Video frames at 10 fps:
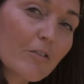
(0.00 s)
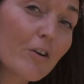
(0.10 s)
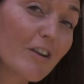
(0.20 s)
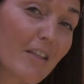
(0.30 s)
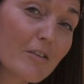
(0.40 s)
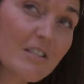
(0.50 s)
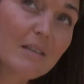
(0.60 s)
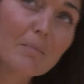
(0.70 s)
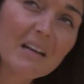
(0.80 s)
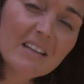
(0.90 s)
another
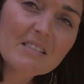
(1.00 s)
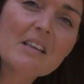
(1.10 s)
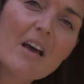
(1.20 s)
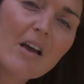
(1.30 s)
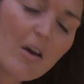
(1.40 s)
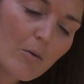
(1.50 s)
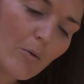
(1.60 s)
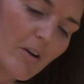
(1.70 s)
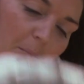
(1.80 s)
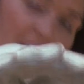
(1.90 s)
10 minutes. We're
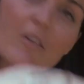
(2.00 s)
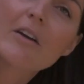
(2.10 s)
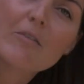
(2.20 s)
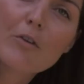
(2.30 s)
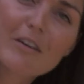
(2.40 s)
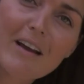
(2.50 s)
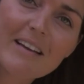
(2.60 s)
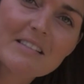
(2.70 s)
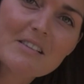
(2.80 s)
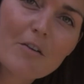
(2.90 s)
going to be looking for a
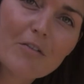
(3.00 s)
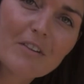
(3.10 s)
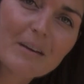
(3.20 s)
nice, hopefully